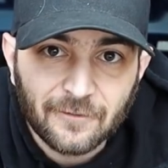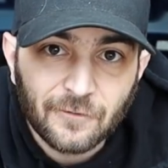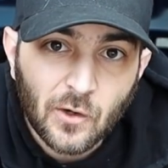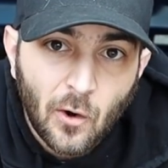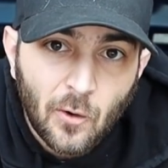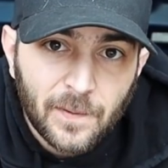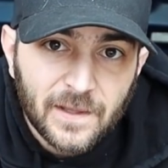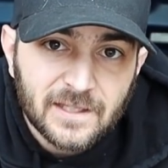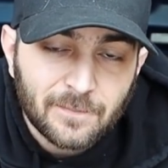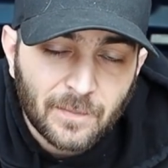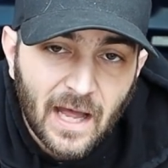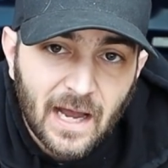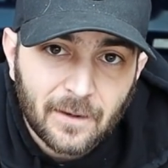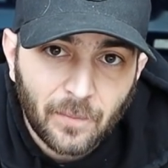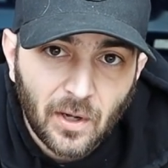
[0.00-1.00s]
If you open this
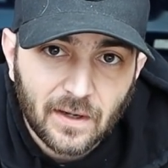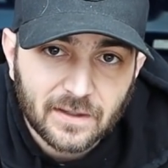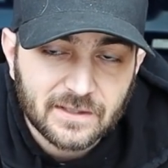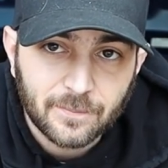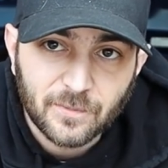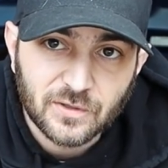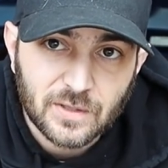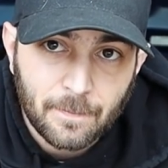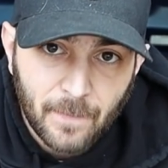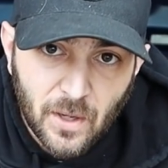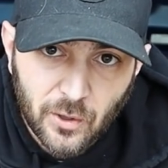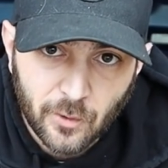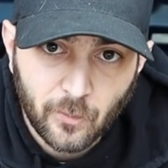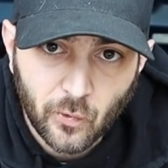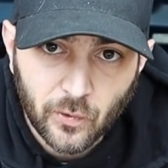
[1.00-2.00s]
black box up, there's a
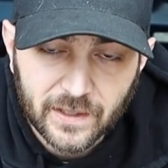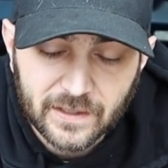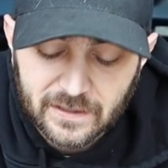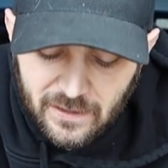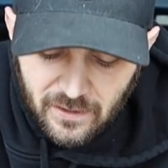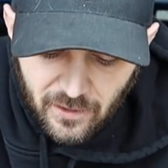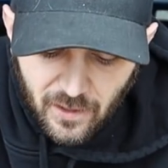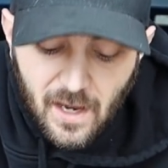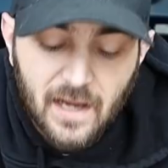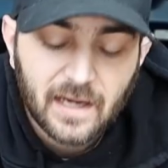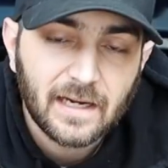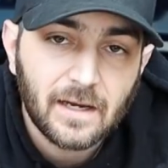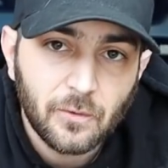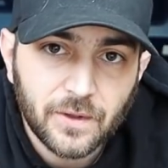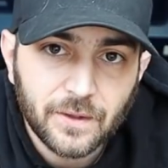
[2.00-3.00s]
motherboard in here.
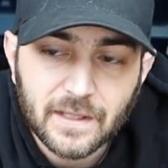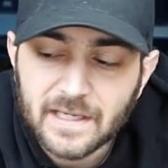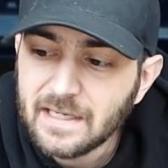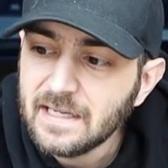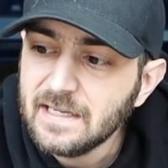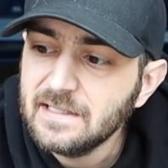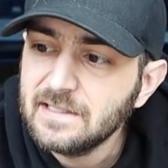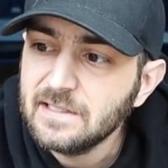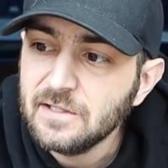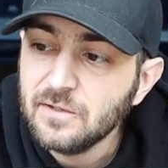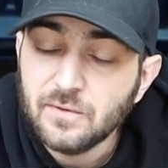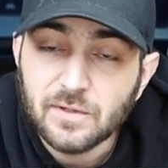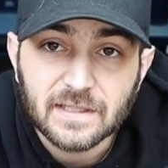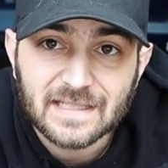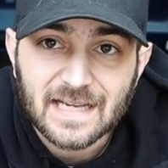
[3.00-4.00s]
Now with Link E C
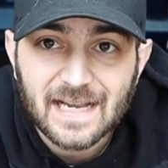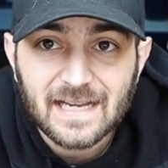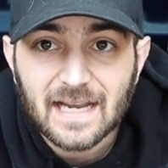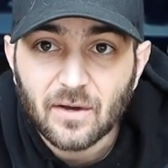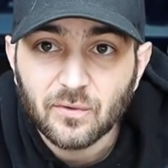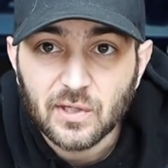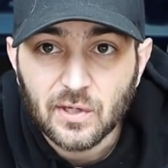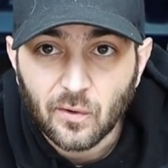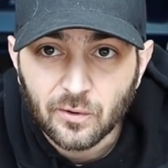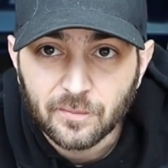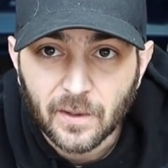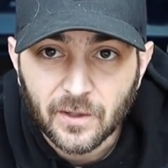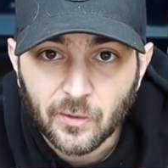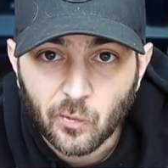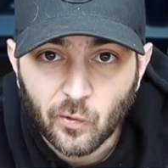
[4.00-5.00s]
U, you take out the old
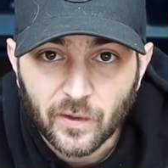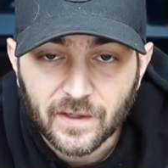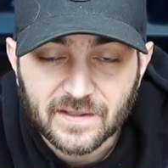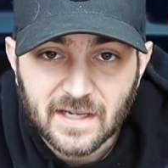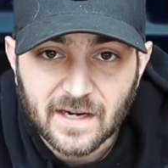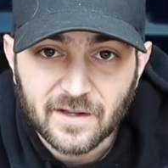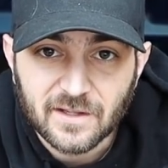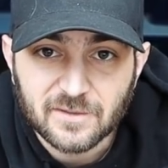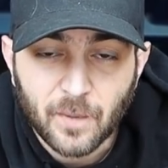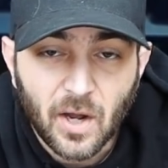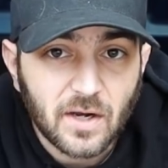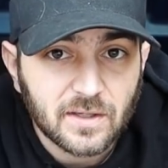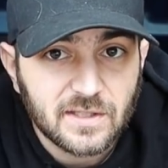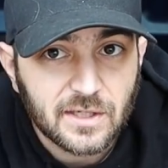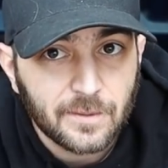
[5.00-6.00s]
motherboard inside of this
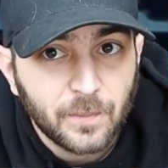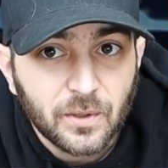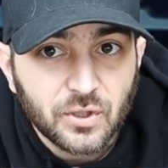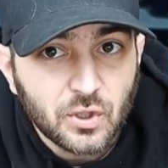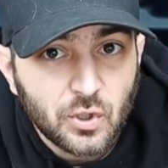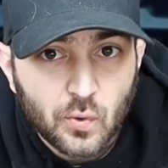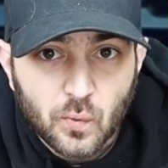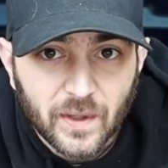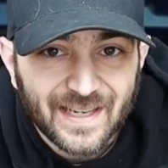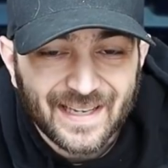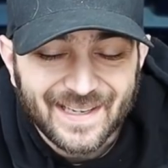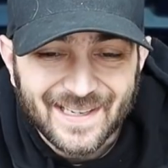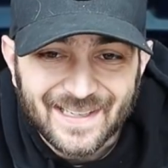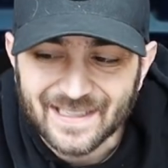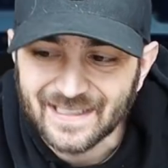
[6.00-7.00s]
box and you put the new one
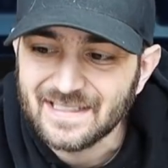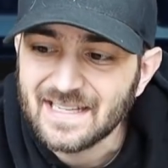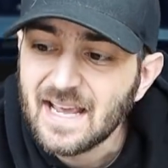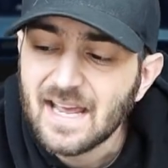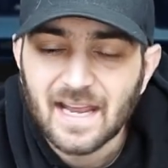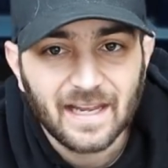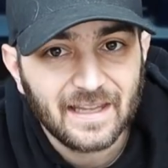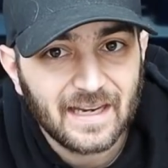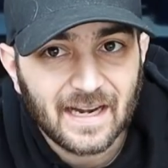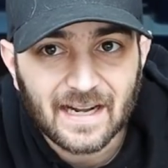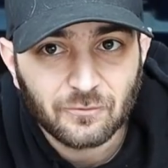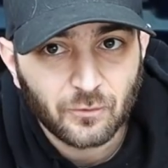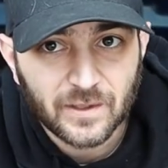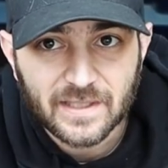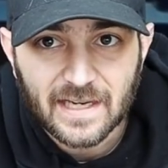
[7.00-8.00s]
in it. And then it
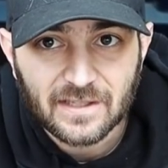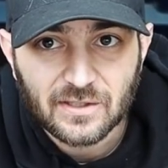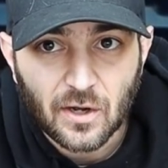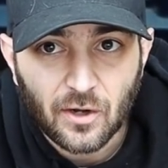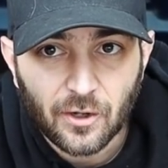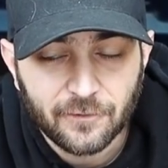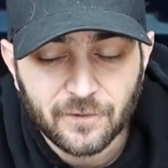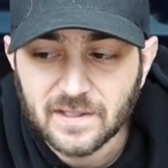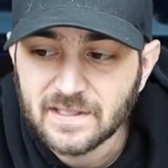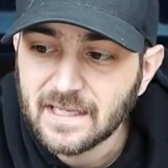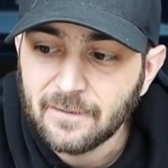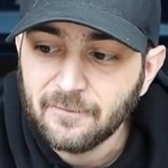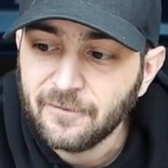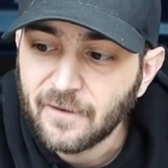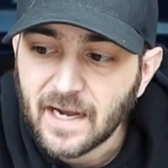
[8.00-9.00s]
retains all of the
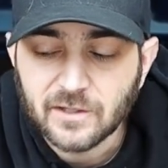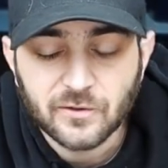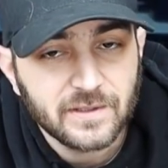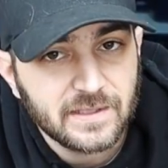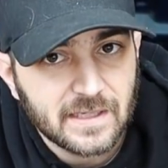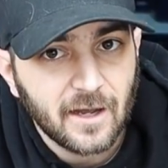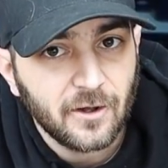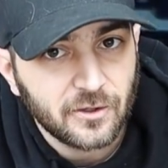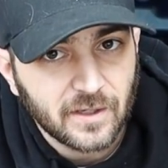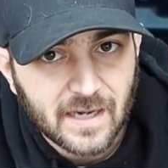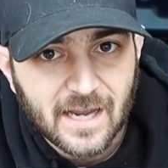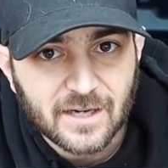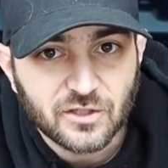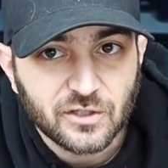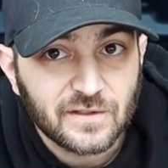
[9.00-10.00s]
same factory style
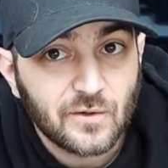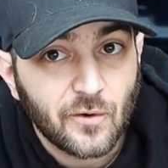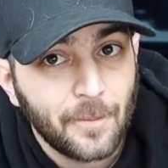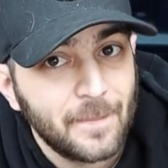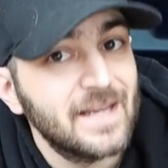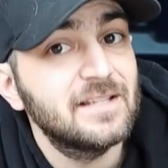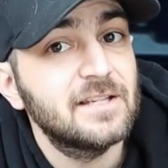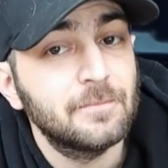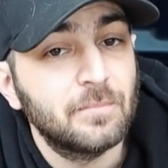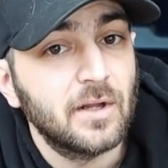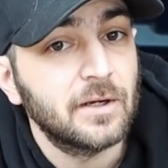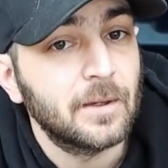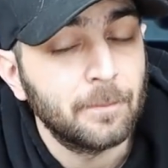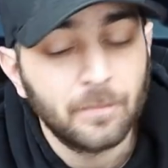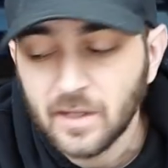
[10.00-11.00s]
connection, so it makes it
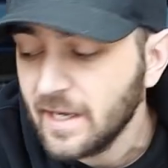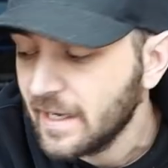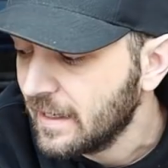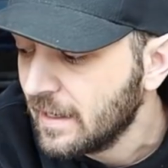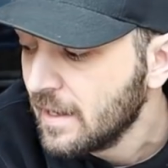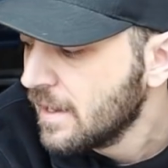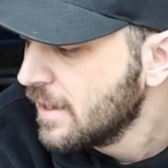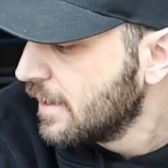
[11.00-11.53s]
plug and play.